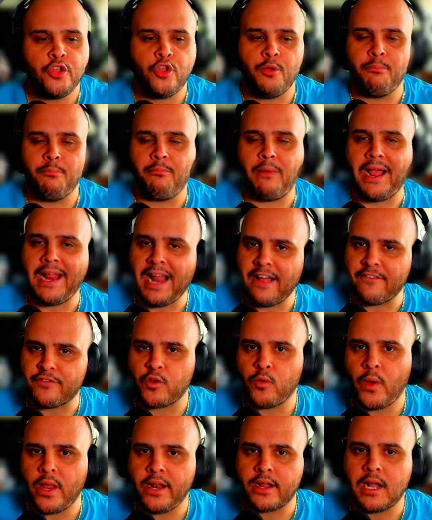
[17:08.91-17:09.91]
You might have
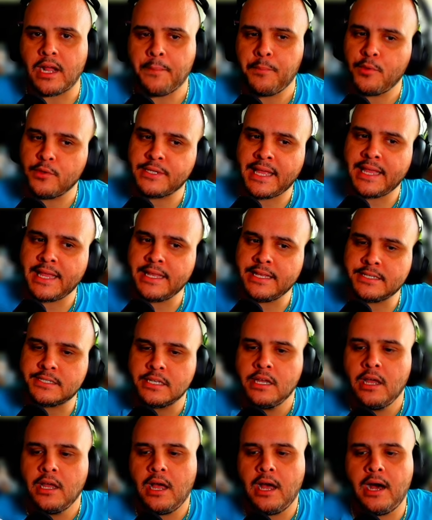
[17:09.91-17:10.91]
to wait a couple
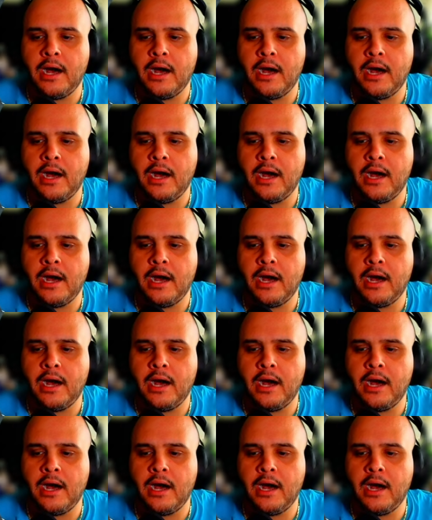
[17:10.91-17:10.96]
days